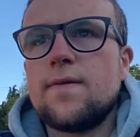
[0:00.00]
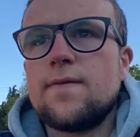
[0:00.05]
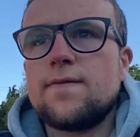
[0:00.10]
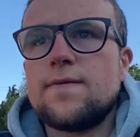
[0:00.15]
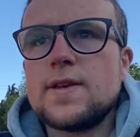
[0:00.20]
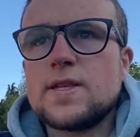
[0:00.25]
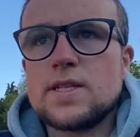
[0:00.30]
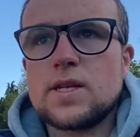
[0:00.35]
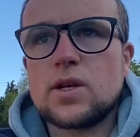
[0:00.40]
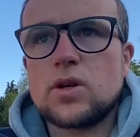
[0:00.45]

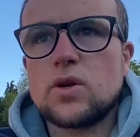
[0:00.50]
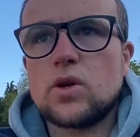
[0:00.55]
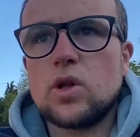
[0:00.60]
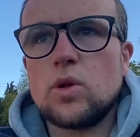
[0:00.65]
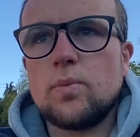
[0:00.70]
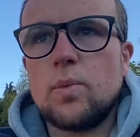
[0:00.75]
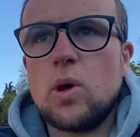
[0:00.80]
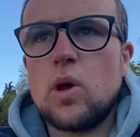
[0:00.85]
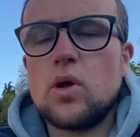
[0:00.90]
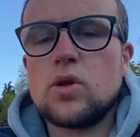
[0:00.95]
physical
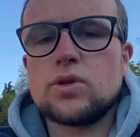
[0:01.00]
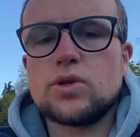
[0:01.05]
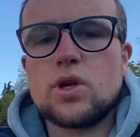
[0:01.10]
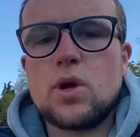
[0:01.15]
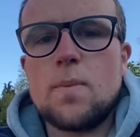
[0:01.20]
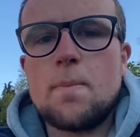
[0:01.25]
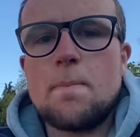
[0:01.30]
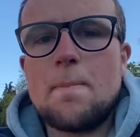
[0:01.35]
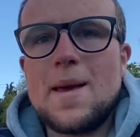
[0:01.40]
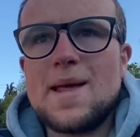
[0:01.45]
but also
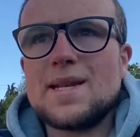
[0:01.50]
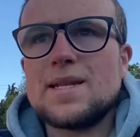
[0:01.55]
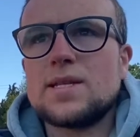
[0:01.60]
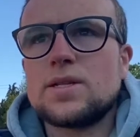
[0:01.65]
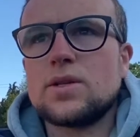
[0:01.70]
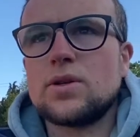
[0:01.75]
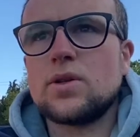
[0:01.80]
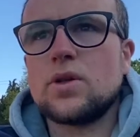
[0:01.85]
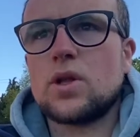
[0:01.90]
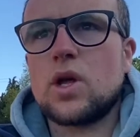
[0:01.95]

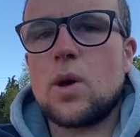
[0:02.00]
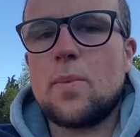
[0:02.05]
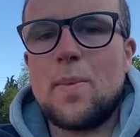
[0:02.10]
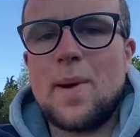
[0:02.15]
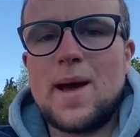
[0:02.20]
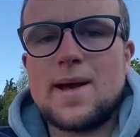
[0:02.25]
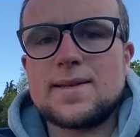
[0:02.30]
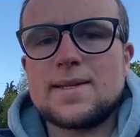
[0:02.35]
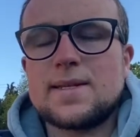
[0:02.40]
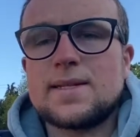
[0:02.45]
mental
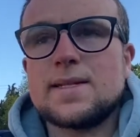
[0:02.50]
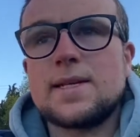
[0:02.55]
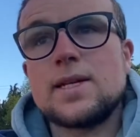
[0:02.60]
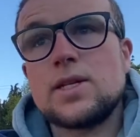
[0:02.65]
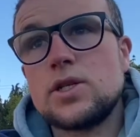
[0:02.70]
capacity